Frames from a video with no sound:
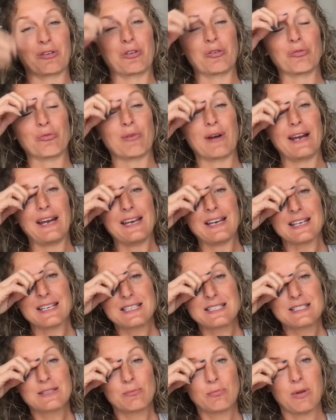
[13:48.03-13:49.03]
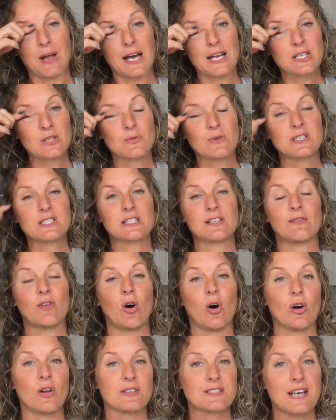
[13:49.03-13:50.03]
greatest plot twist of
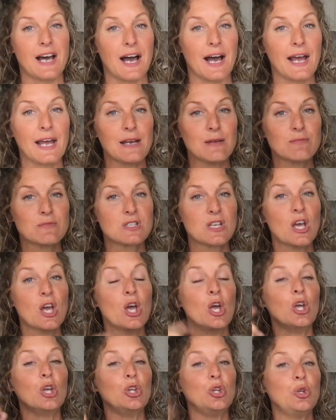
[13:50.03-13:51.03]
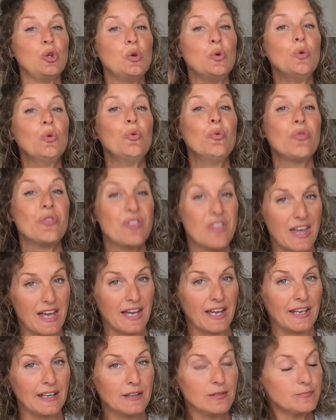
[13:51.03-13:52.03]
all times, you
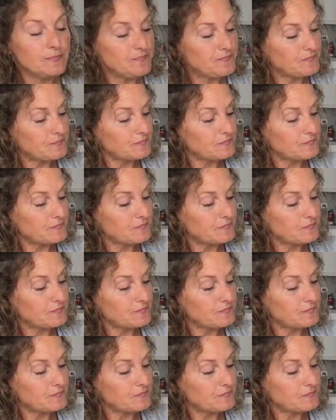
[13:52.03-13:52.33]
then